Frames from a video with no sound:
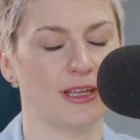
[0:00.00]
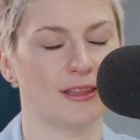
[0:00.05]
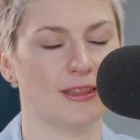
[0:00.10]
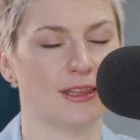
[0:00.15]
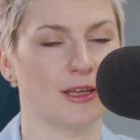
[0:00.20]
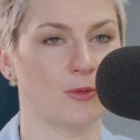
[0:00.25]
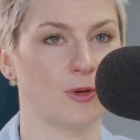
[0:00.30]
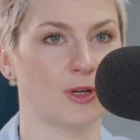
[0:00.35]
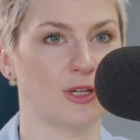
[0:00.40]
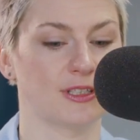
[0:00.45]

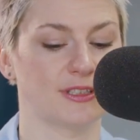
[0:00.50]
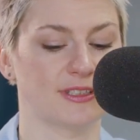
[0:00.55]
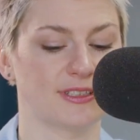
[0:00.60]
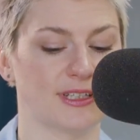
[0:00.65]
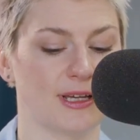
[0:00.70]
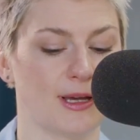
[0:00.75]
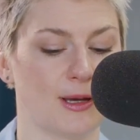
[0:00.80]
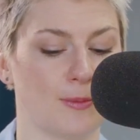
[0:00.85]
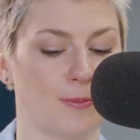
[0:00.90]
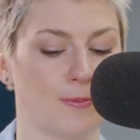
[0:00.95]
there were
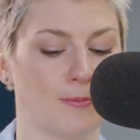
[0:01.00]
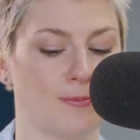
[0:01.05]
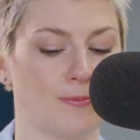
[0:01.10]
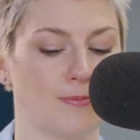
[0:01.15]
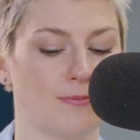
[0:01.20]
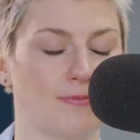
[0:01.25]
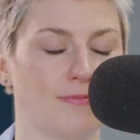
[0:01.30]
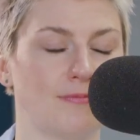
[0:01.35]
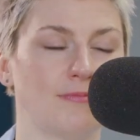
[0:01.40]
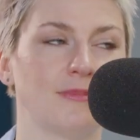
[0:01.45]

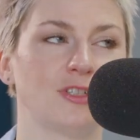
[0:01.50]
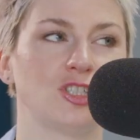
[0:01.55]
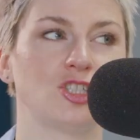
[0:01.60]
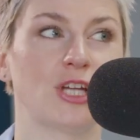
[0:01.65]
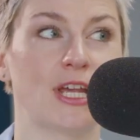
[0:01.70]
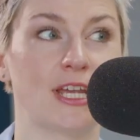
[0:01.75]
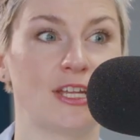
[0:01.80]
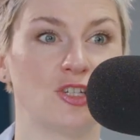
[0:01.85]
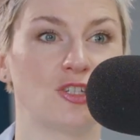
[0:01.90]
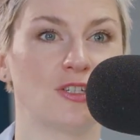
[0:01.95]
some
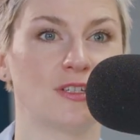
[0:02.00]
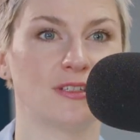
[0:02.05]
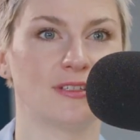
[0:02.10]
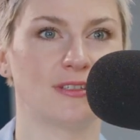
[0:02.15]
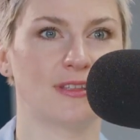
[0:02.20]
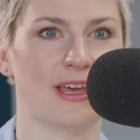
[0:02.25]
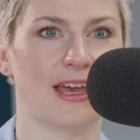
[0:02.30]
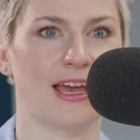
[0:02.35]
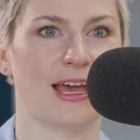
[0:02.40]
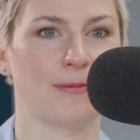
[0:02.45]

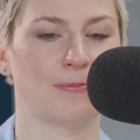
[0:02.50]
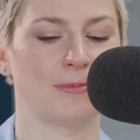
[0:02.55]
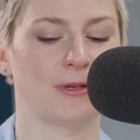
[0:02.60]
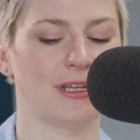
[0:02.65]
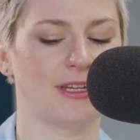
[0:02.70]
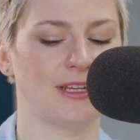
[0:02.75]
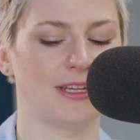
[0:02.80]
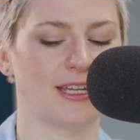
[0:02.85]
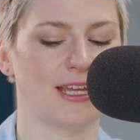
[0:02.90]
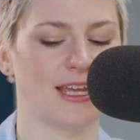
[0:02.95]
changes that
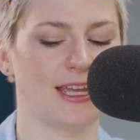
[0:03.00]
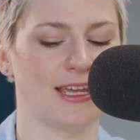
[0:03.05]
happened